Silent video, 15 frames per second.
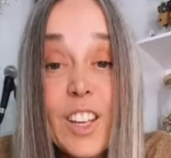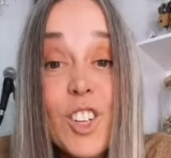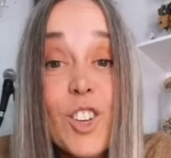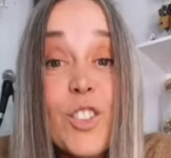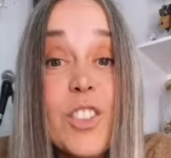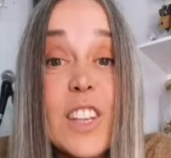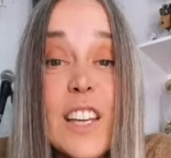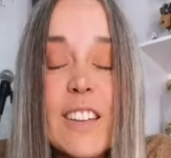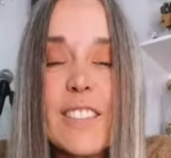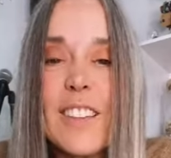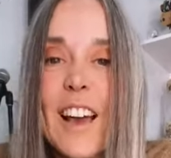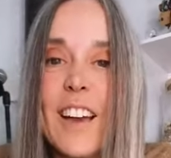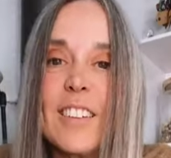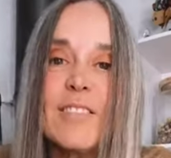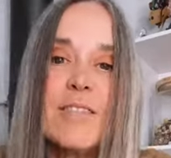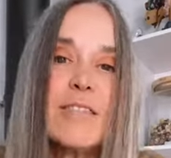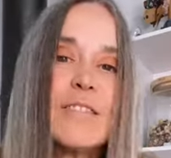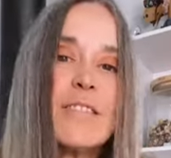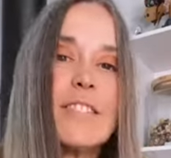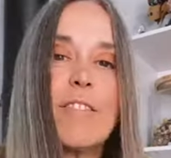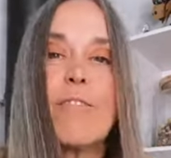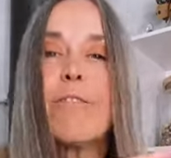And you think that
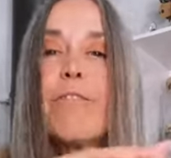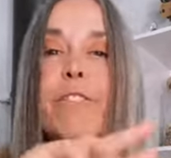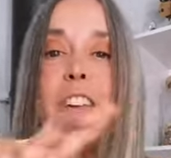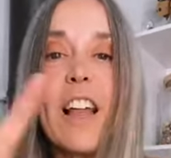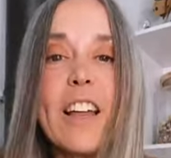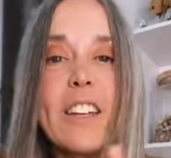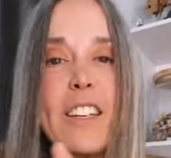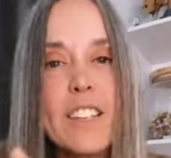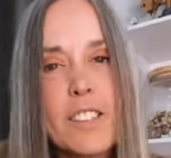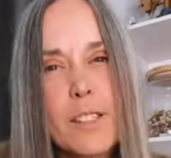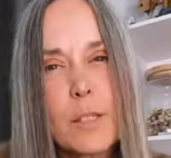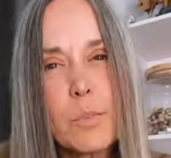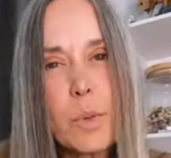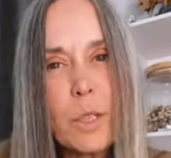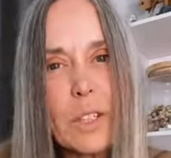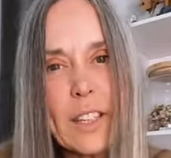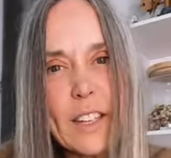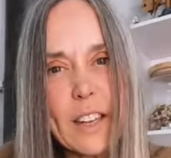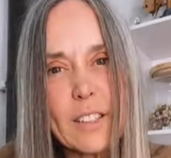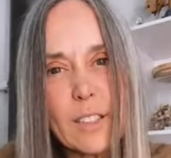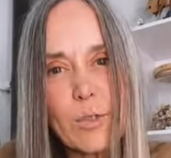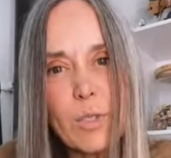flooding a spirit
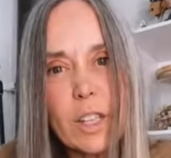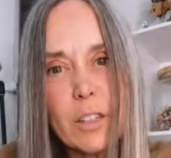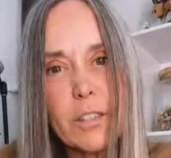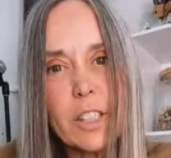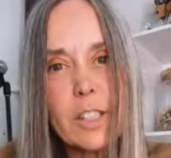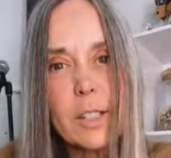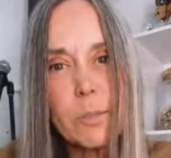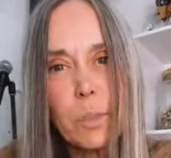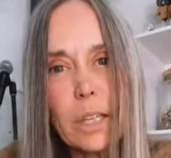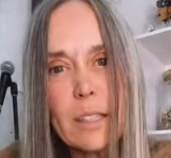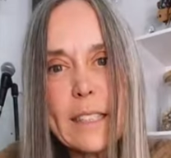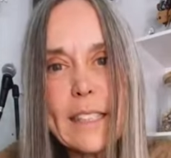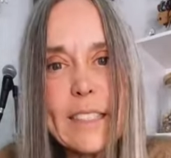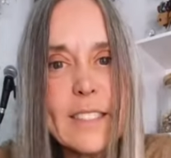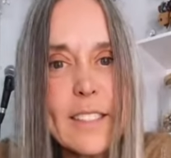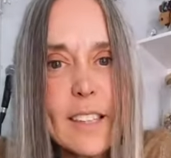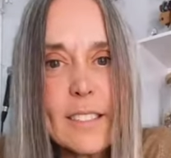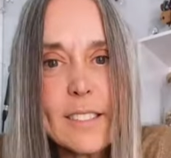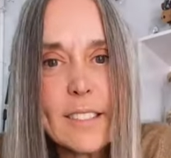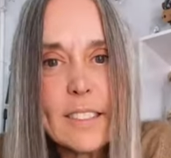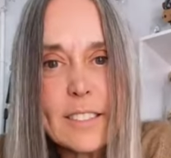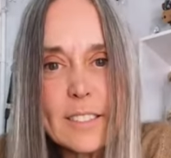gets rid of a spirit? It
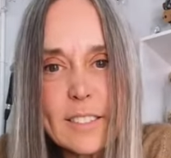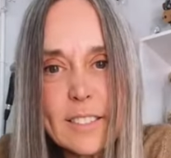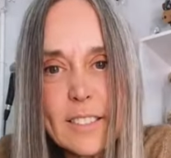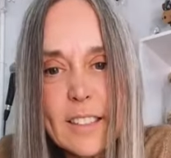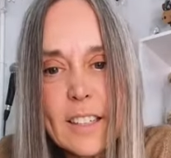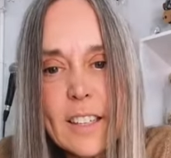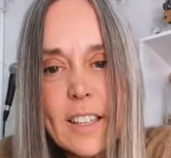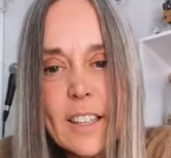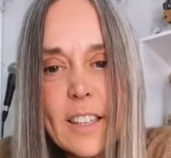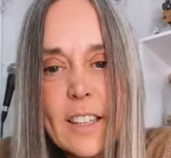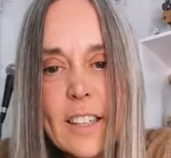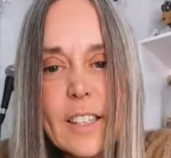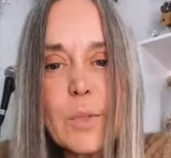doesn't.